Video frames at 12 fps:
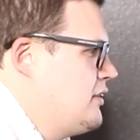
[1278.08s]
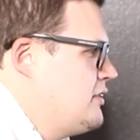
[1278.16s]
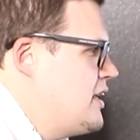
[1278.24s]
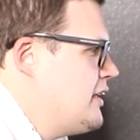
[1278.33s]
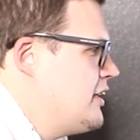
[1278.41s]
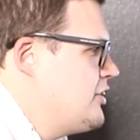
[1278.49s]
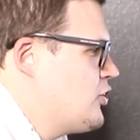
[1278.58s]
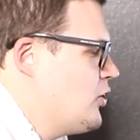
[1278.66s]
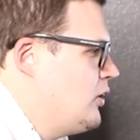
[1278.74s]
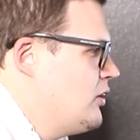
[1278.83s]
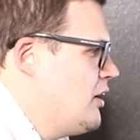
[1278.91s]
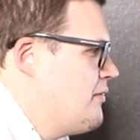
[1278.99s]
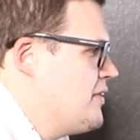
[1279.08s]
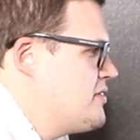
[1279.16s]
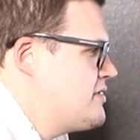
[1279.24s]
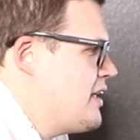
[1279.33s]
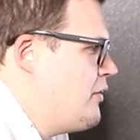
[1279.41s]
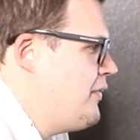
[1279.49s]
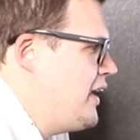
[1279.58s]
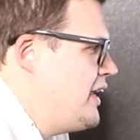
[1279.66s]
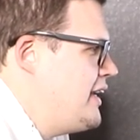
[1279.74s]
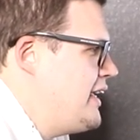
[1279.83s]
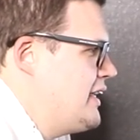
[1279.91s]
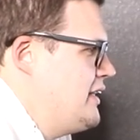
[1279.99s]
Net controller of the South
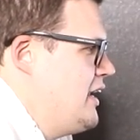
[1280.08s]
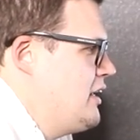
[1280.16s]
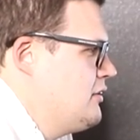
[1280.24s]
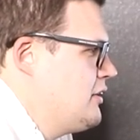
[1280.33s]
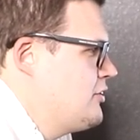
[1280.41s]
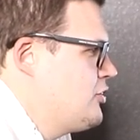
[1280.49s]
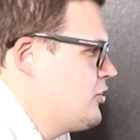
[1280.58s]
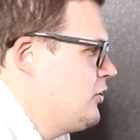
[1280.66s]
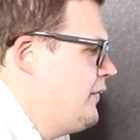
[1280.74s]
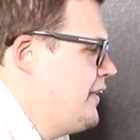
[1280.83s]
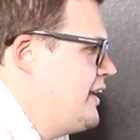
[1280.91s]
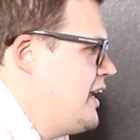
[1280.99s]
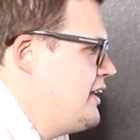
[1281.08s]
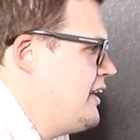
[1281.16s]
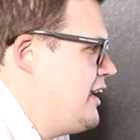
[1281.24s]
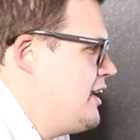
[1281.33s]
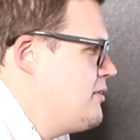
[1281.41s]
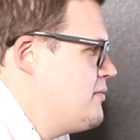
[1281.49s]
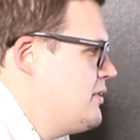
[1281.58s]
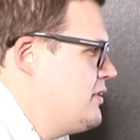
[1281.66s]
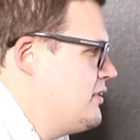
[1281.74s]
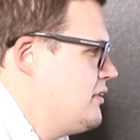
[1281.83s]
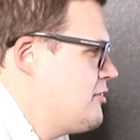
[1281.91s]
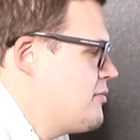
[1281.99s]
Indian Net. Control the net name
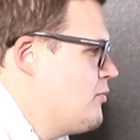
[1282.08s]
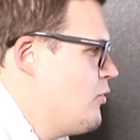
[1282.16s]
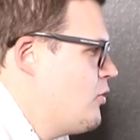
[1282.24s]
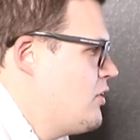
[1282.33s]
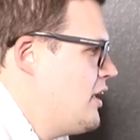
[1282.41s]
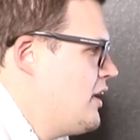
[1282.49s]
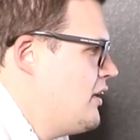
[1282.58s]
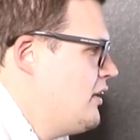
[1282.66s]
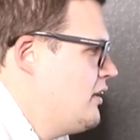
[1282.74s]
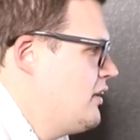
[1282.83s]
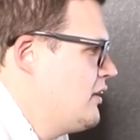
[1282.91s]
morning.